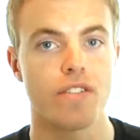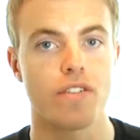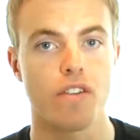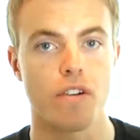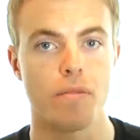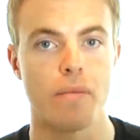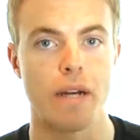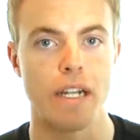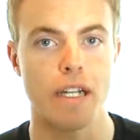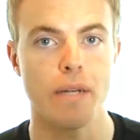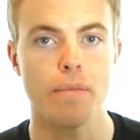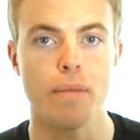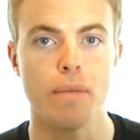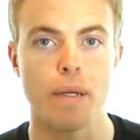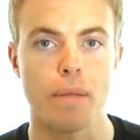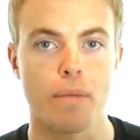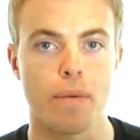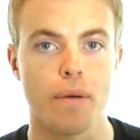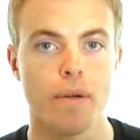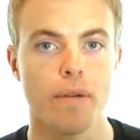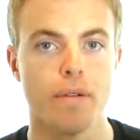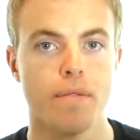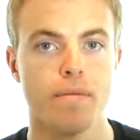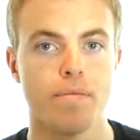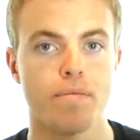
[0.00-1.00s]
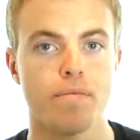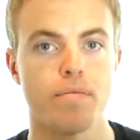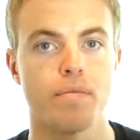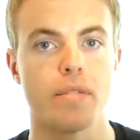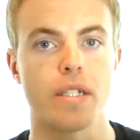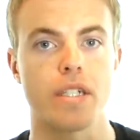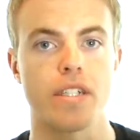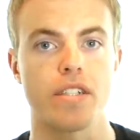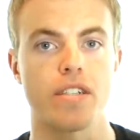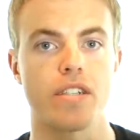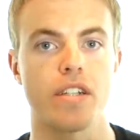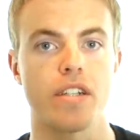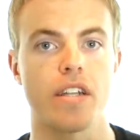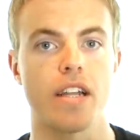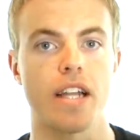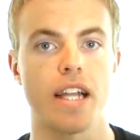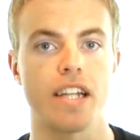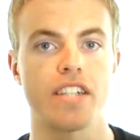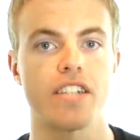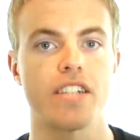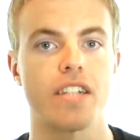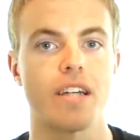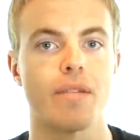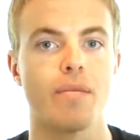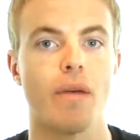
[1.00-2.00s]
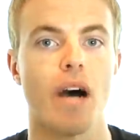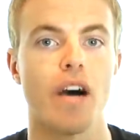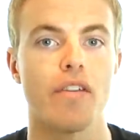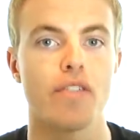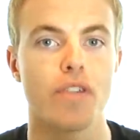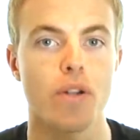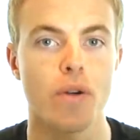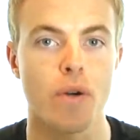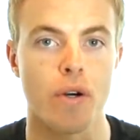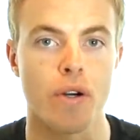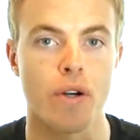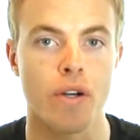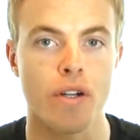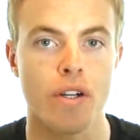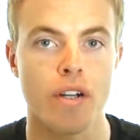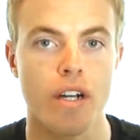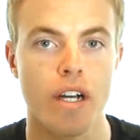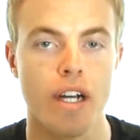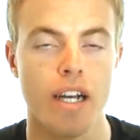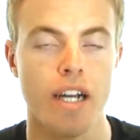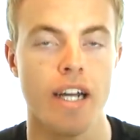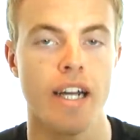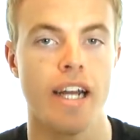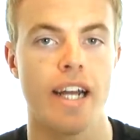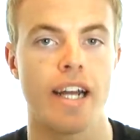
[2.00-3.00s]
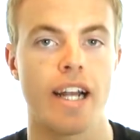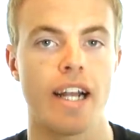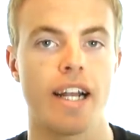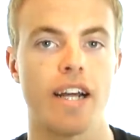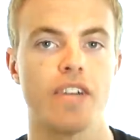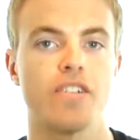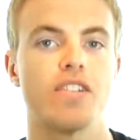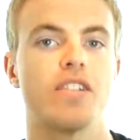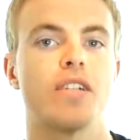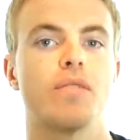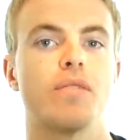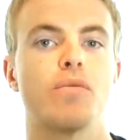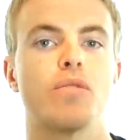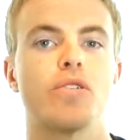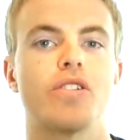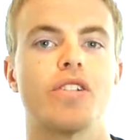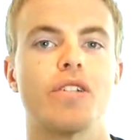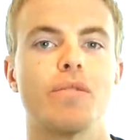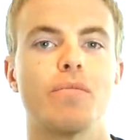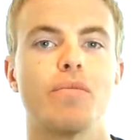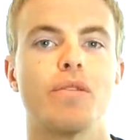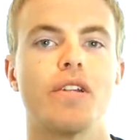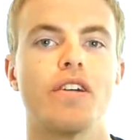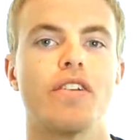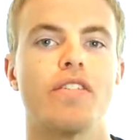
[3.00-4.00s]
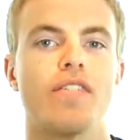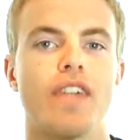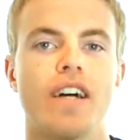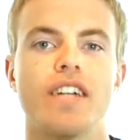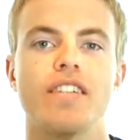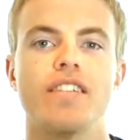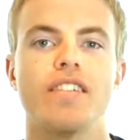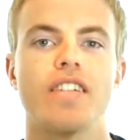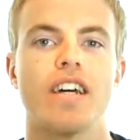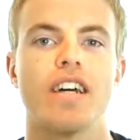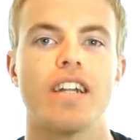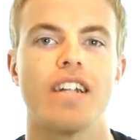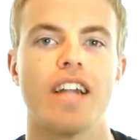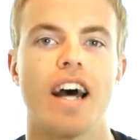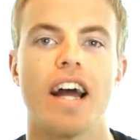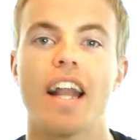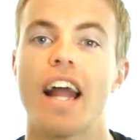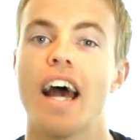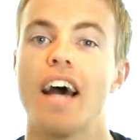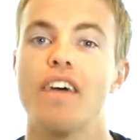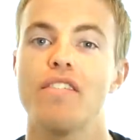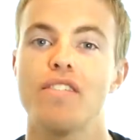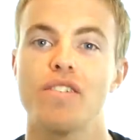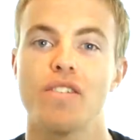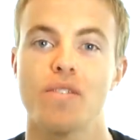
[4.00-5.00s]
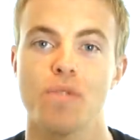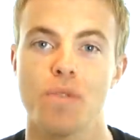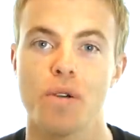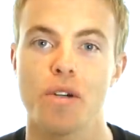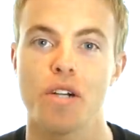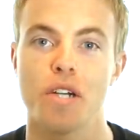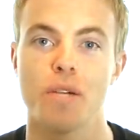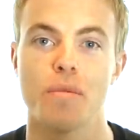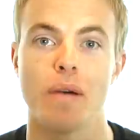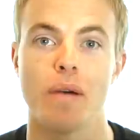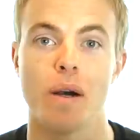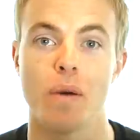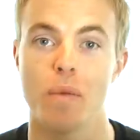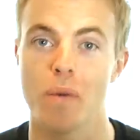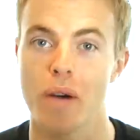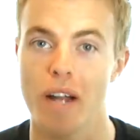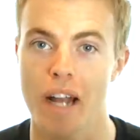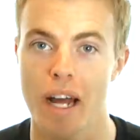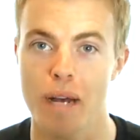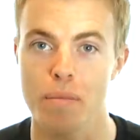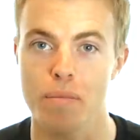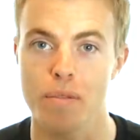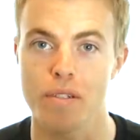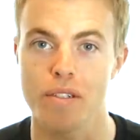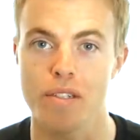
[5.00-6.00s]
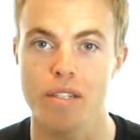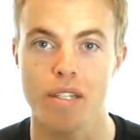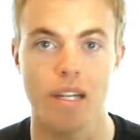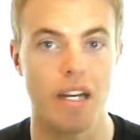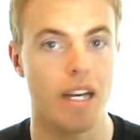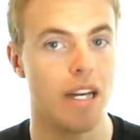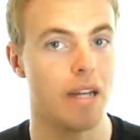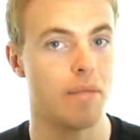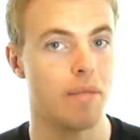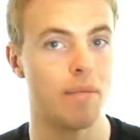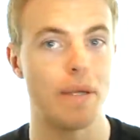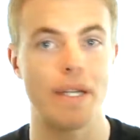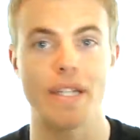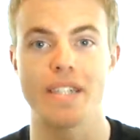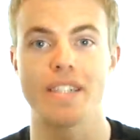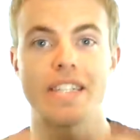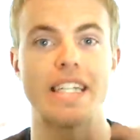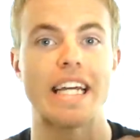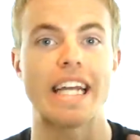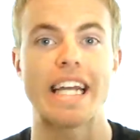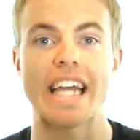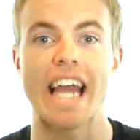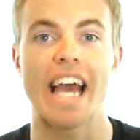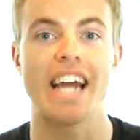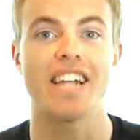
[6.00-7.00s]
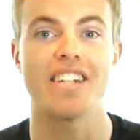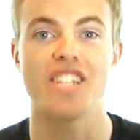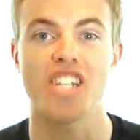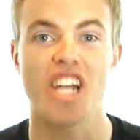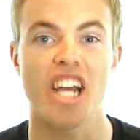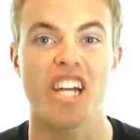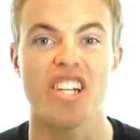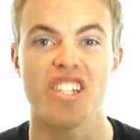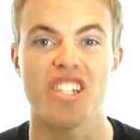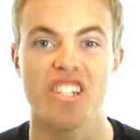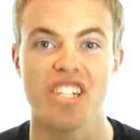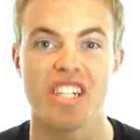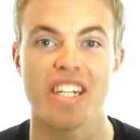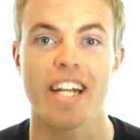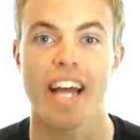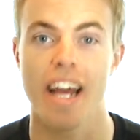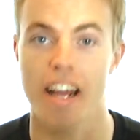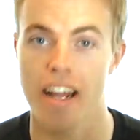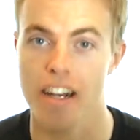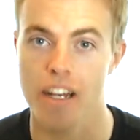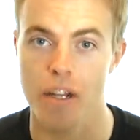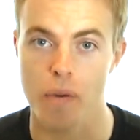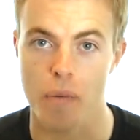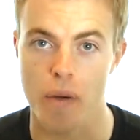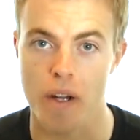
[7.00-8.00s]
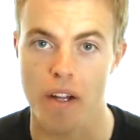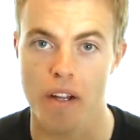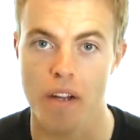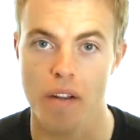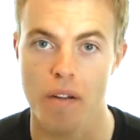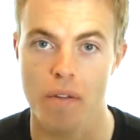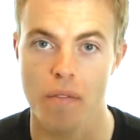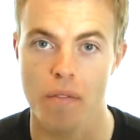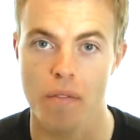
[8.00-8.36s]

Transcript: for many people because it lets them off the hook it allows them to simply rest and not have to worry about what happens because they can't change it anyway.